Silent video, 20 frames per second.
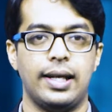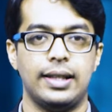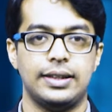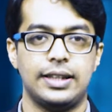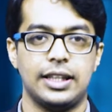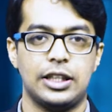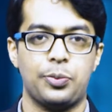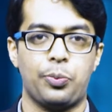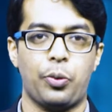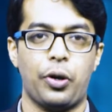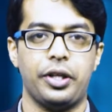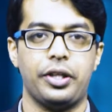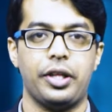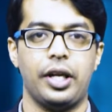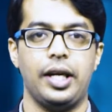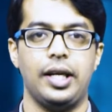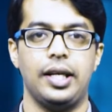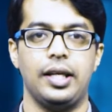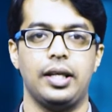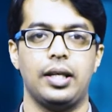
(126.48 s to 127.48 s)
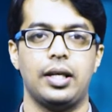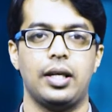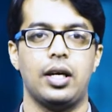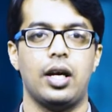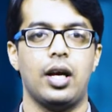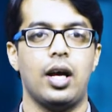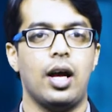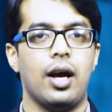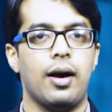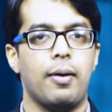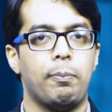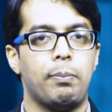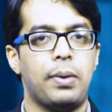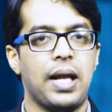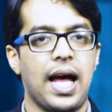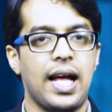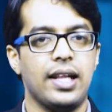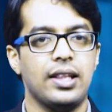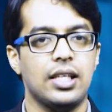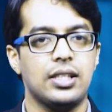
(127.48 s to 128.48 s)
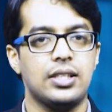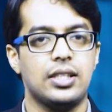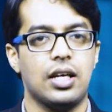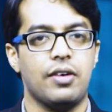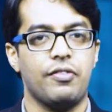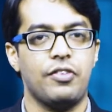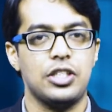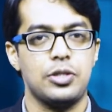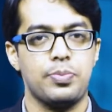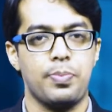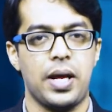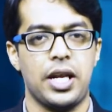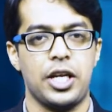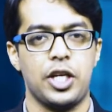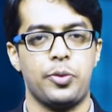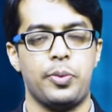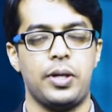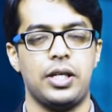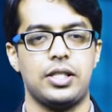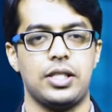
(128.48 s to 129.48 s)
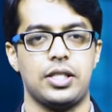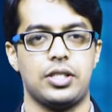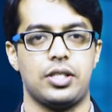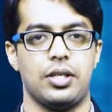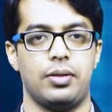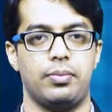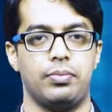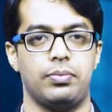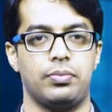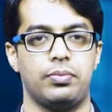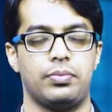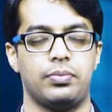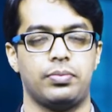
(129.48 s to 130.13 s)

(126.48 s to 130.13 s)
6.3, plan the service management system.